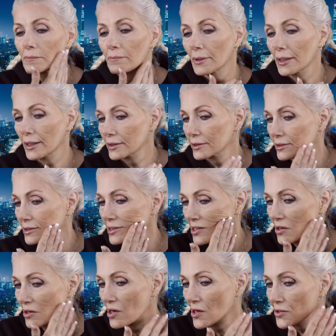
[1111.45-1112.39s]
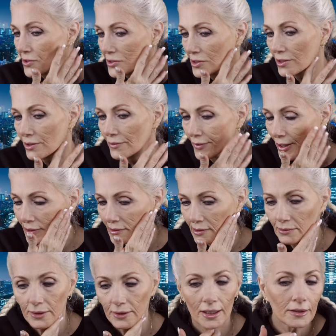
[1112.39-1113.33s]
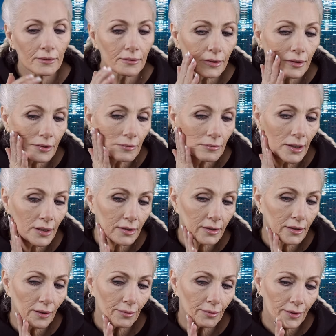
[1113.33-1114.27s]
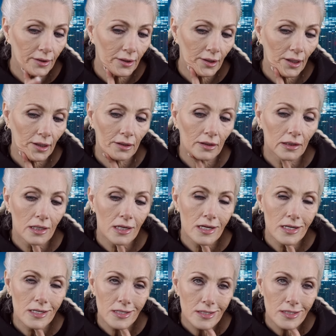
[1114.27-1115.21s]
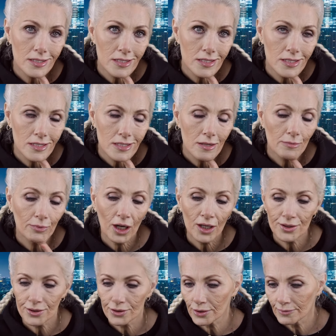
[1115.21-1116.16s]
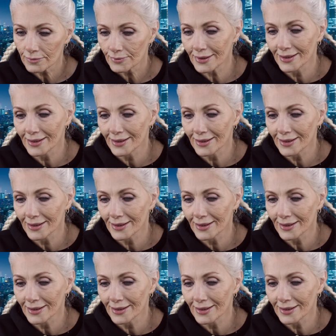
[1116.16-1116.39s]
but, you know, other than the fact that we, I really messed up with that bronzer.